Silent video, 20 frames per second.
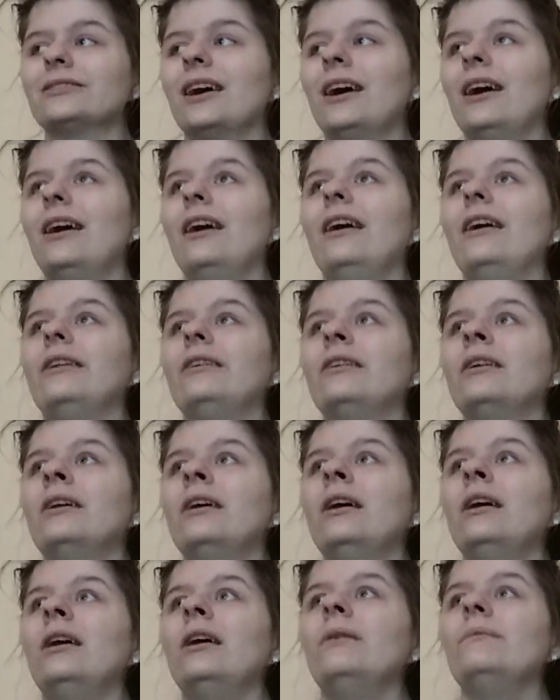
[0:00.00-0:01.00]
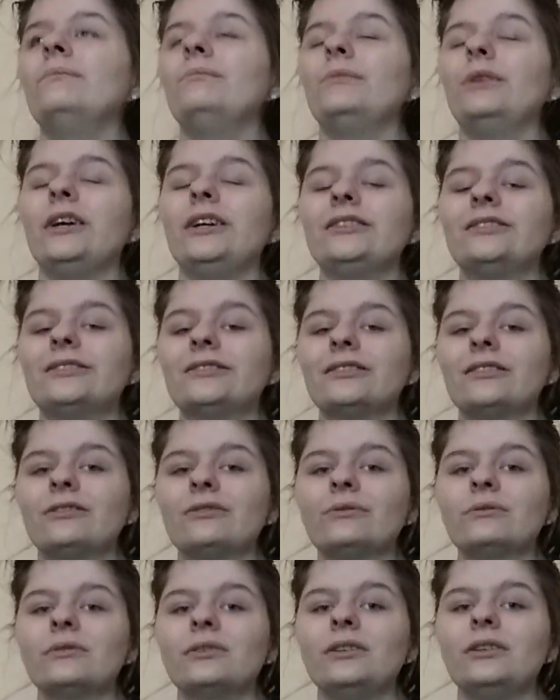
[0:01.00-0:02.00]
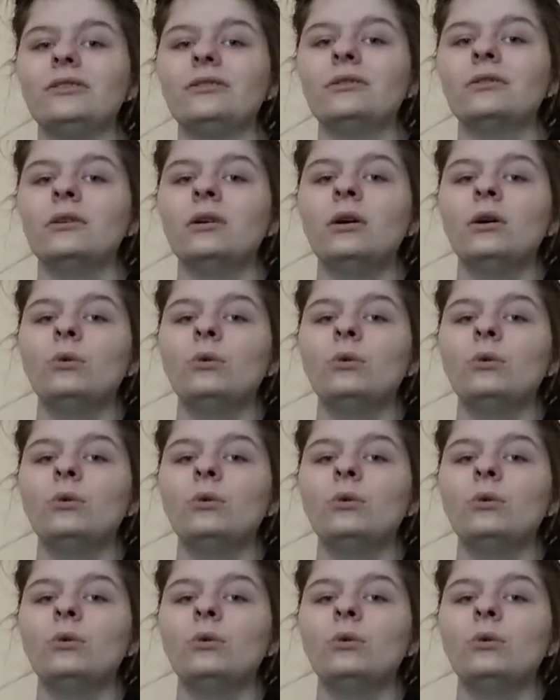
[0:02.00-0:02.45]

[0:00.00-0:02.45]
and basically,